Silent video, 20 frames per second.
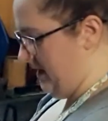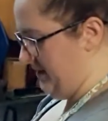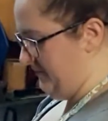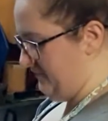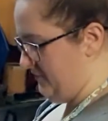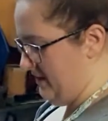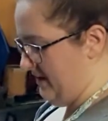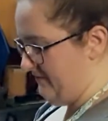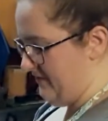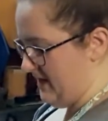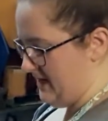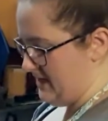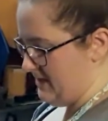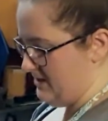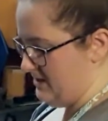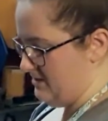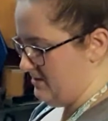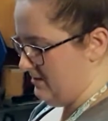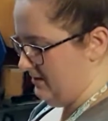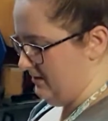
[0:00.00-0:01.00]
If you have
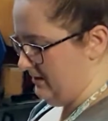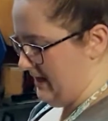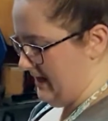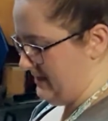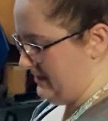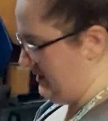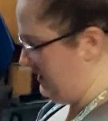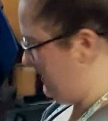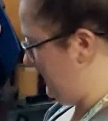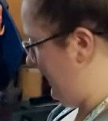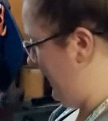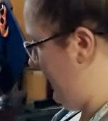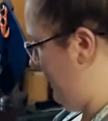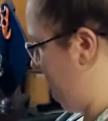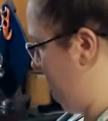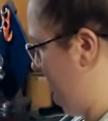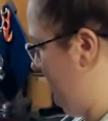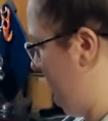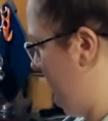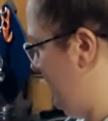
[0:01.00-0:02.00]
any glasses that
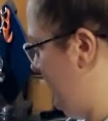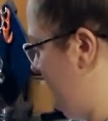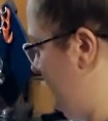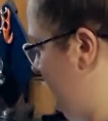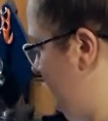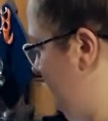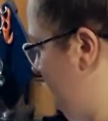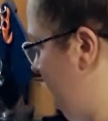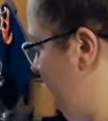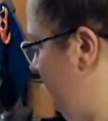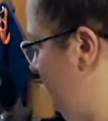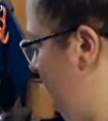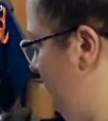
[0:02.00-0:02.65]
had milk in them,